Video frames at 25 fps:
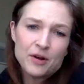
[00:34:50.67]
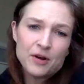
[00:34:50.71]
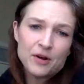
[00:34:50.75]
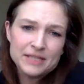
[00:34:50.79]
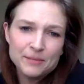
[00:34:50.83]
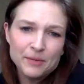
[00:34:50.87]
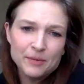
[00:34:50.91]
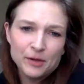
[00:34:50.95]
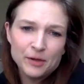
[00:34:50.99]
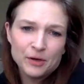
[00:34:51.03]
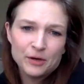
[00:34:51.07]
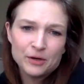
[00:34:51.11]

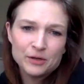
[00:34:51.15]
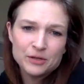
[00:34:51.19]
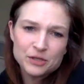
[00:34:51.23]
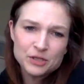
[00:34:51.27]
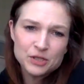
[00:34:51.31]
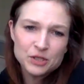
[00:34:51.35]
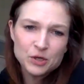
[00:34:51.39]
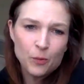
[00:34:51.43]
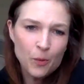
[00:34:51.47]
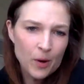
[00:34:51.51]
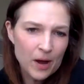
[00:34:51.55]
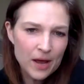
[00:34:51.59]
similar
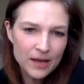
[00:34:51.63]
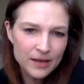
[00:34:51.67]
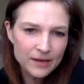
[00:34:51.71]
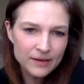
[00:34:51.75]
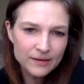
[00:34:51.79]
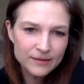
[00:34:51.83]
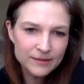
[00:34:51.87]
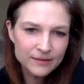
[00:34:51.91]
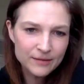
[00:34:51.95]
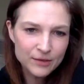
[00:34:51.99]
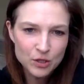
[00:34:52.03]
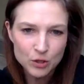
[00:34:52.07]
to what
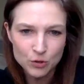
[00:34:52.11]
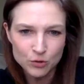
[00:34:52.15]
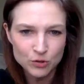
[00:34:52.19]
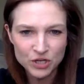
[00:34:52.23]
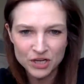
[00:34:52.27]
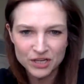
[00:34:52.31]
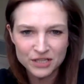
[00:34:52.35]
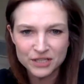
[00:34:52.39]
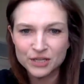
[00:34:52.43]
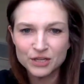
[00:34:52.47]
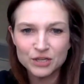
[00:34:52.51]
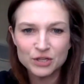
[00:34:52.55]
you
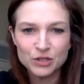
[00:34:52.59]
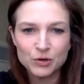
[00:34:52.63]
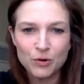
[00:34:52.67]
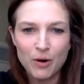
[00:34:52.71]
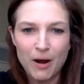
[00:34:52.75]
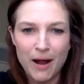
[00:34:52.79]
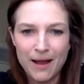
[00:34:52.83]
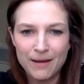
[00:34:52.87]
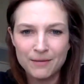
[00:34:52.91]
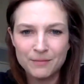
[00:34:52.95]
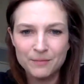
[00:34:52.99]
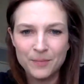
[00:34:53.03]
just
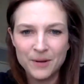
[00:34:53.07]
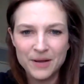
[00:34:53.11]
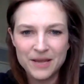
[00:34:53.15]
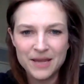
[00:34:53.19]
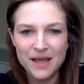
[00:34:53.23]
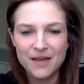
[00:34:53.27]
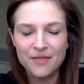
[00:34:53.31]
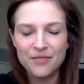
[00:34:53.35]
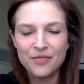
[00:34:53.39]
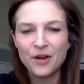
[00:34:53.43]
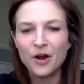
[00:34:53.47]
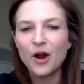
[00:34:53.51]
described, but
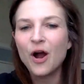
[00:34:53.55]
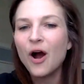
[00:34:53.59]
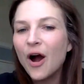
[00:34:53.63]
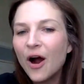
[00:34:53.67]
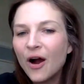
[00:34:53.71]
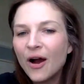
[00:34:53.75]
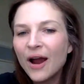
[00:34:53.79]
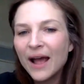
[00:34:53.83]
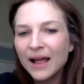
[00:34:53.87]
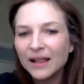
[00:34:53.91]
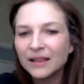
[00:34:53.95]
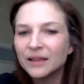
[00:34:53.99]
yet there
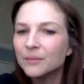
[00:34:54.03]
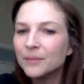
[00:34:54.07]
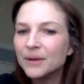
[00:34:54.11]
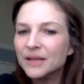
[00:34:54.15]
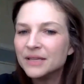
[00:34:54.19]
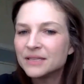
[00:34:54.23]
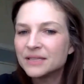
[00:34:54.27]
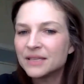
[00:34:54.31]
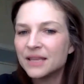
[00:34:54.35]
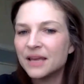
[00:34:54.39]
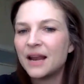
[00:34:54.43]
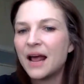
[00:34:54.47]
are
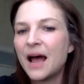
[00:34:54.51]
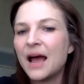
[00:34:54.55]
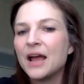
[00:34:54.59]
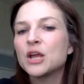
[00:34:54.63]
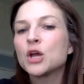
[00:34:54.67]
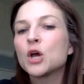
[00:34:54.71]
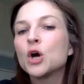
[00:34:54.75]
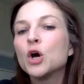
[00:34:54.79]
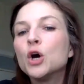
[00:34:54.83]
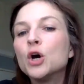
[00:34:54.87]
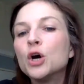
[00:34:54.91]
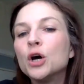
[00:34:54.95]
elements that I
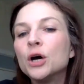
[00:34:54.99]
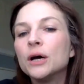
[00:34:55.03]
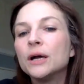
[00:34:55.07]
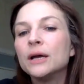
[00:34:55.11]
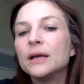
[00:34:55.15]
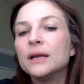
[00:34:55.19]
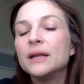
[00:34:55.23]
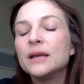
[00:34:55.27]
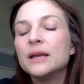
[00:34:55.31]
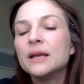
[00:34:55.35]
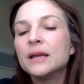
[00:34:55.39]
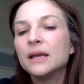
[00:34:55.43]

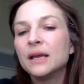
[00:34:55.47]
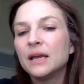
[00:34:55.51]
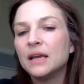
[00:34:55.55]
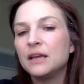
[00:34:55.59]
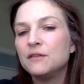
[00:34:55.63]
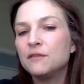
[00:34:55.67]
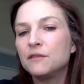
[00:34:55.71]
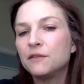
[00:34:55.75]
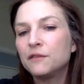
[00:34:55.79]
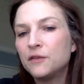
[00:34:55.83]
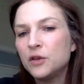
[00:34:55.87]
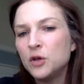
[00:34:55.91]
could
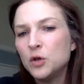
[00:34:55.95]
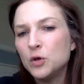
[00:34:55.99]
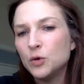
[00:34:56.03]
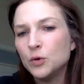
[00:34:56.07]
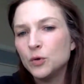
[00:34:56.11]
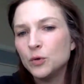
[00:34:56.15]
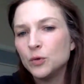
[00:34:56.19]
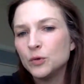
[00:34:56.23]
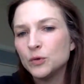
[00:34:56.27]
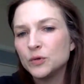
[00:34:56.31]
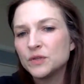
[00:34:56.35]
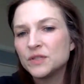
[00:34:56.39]

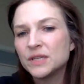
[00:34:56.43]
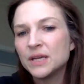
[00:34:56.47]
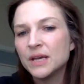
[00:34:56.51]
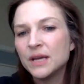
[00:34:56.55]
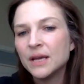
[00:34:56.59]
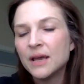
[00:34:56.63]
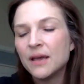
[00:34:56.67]
infuse